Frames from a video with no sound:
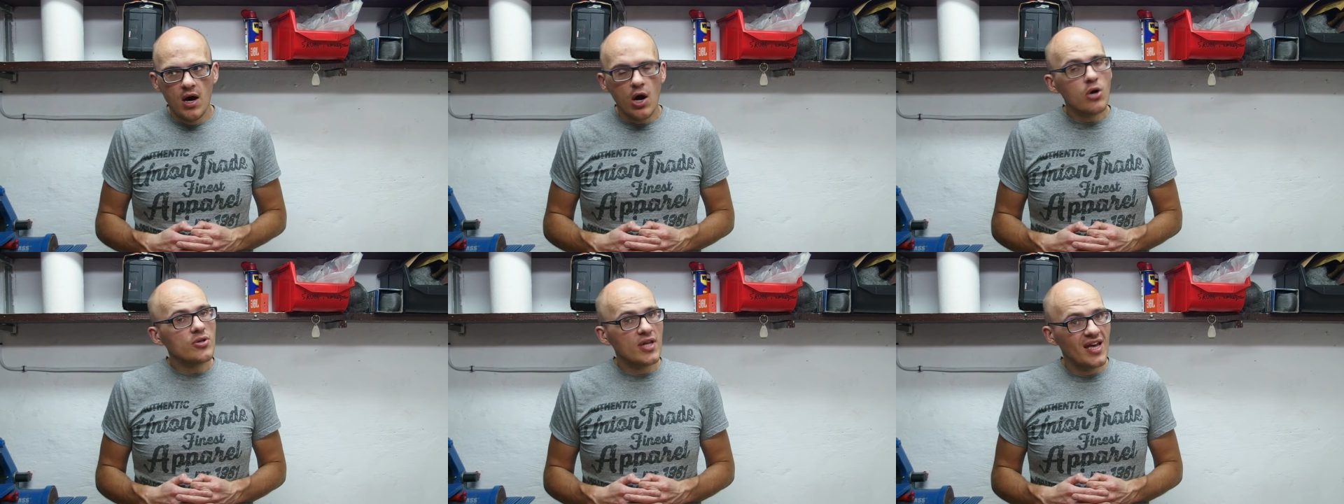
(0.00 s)

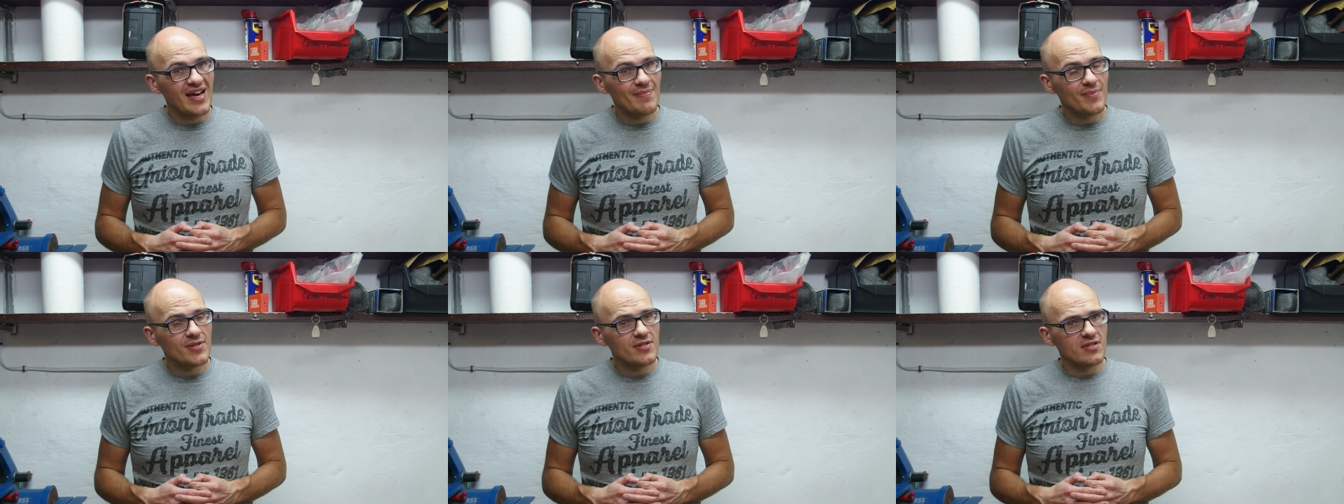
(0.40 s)
Or they
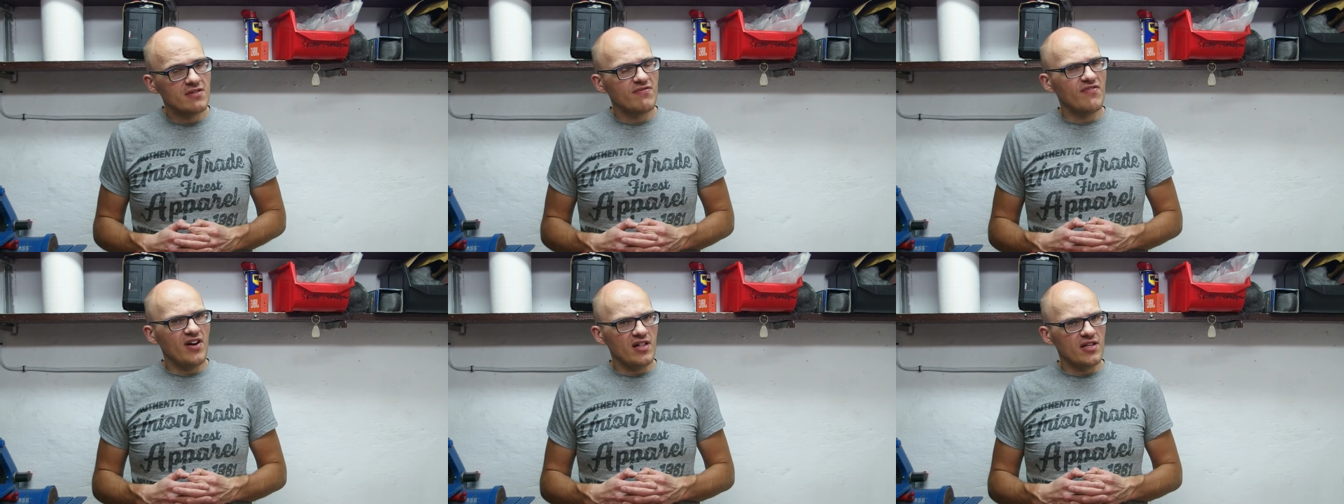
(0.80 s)
happen in the
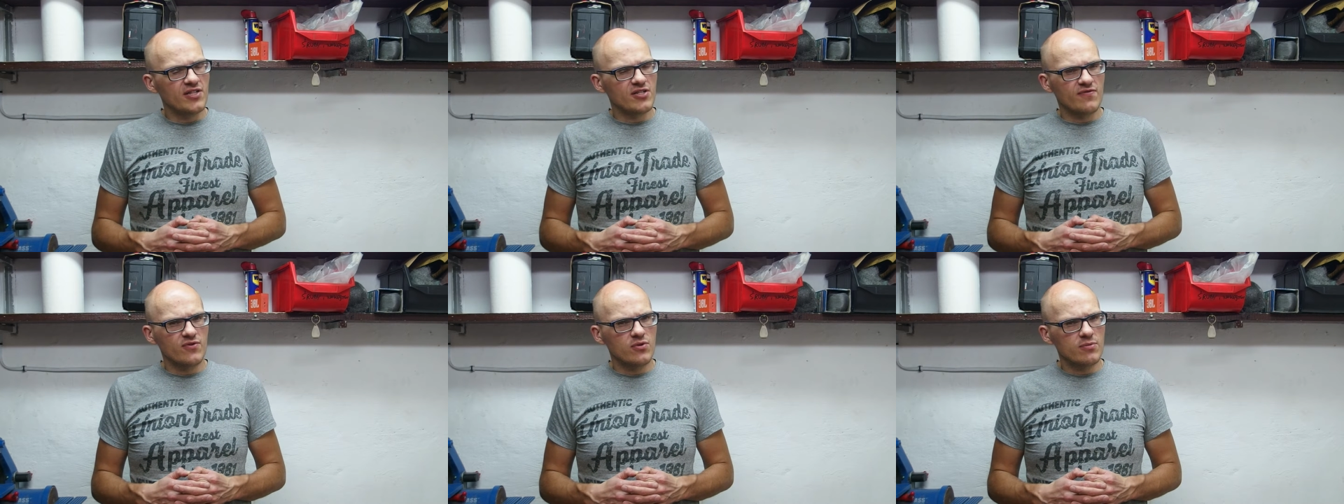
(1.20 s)

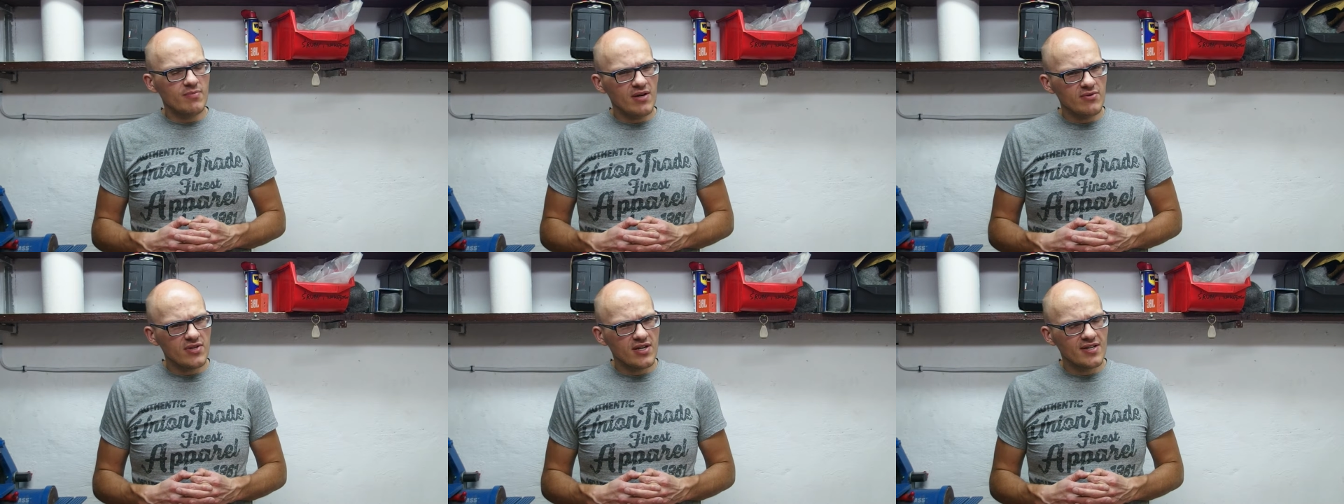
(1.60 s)
valleys of those
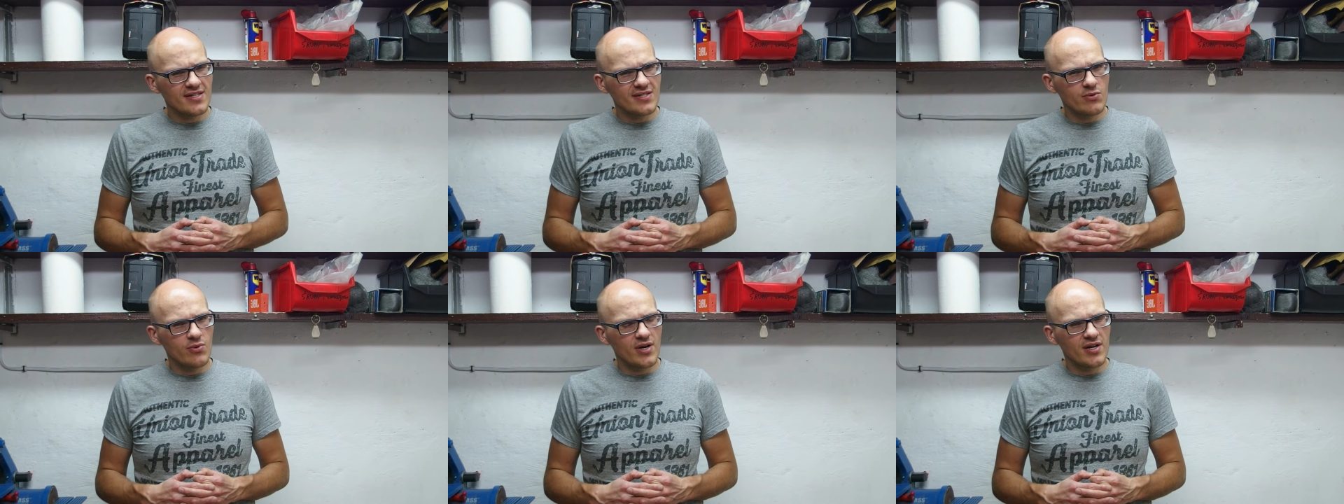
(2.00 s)

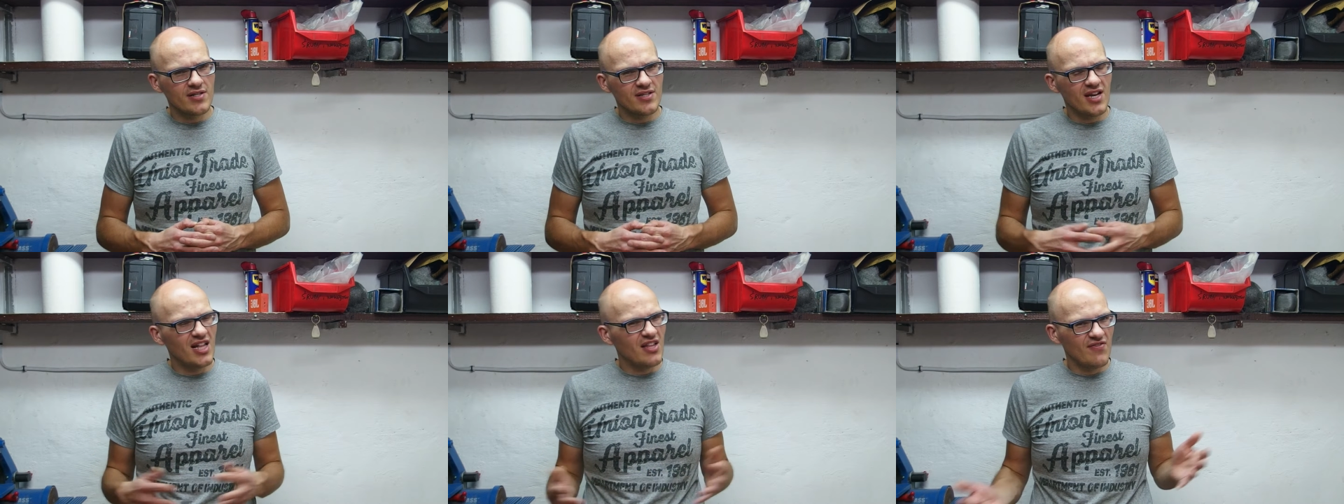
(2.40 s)
mountains where
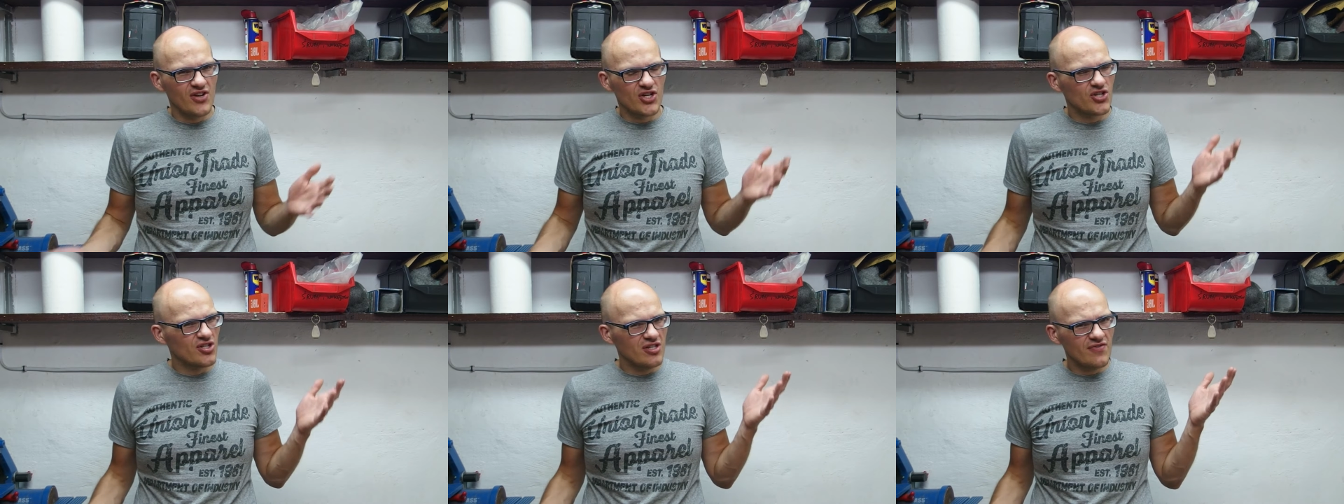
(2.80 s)
the
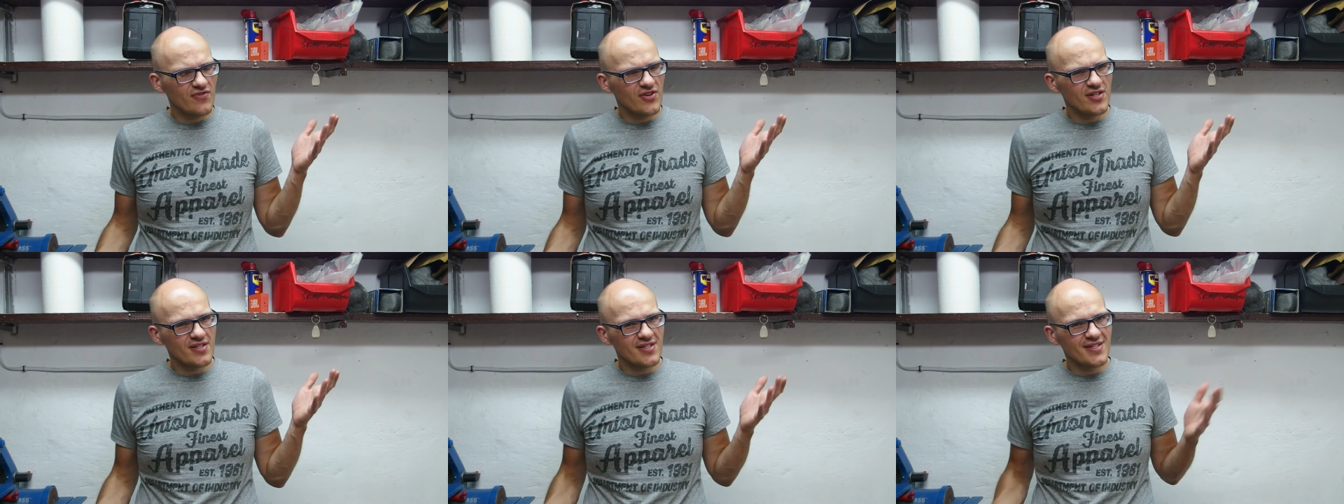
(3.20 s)
elevation
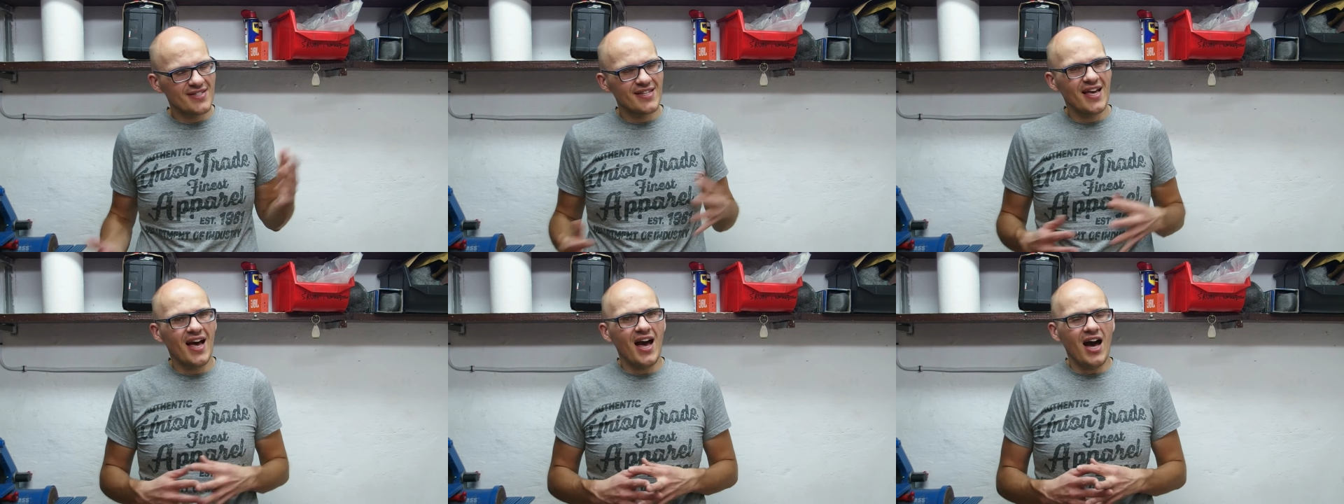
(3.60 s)

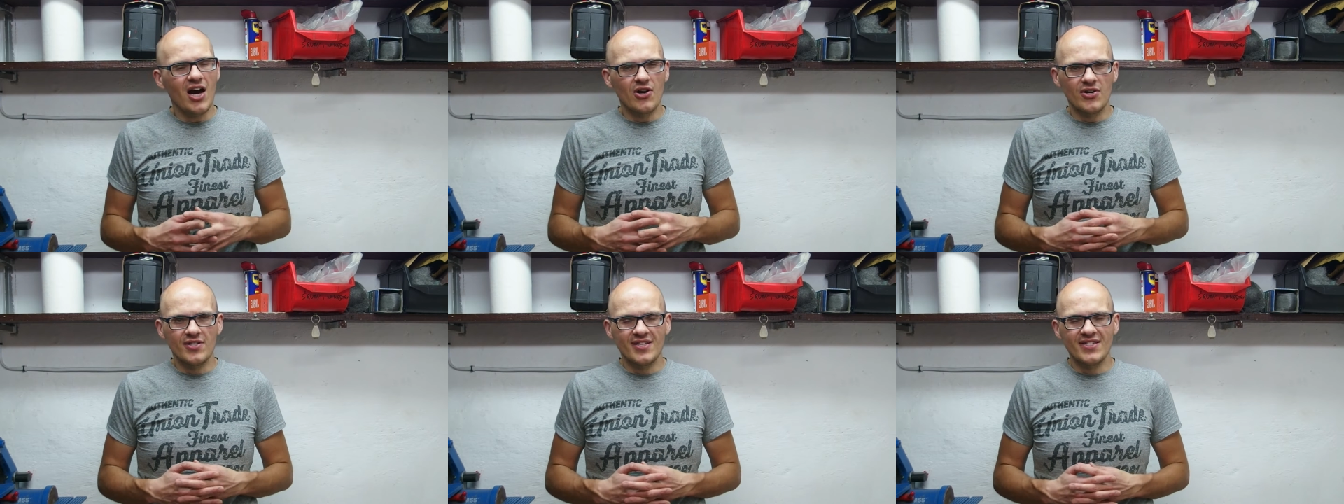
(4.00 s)
differences
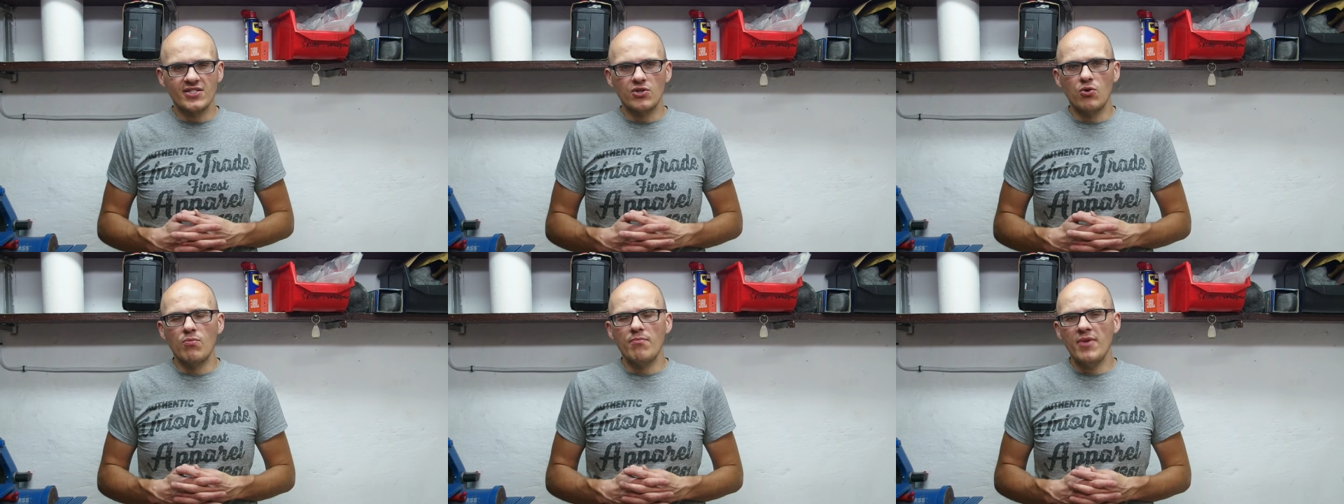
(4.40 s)
aren't
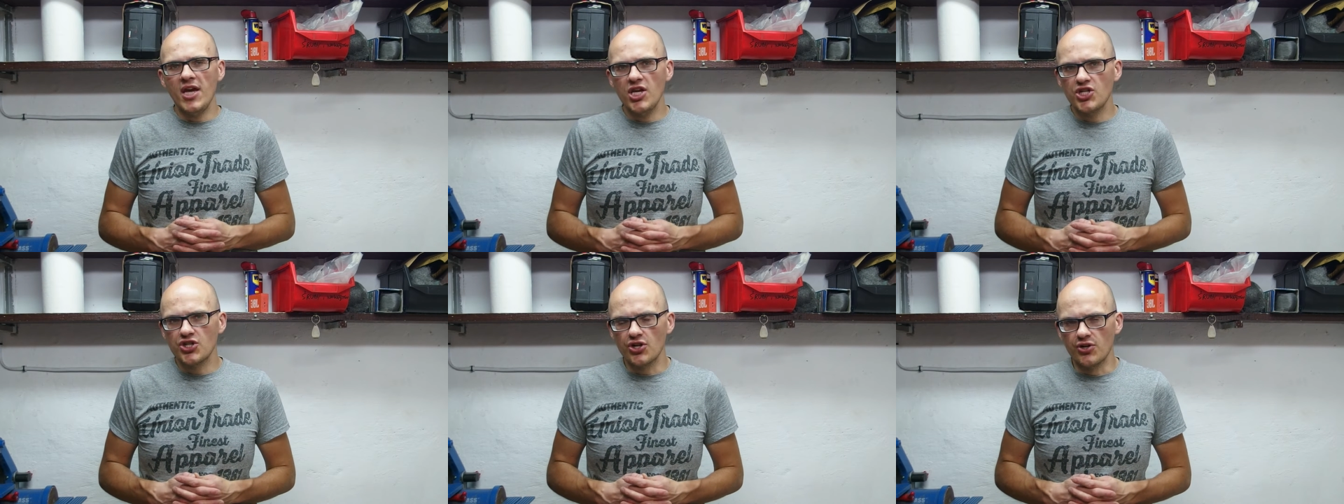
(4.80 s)
so
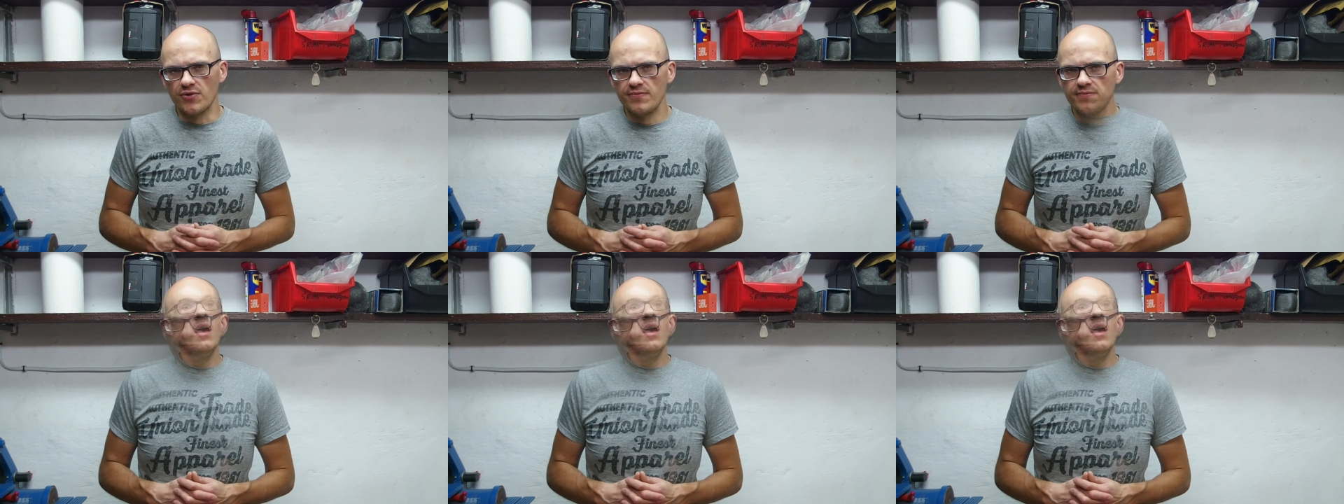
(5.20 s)
major.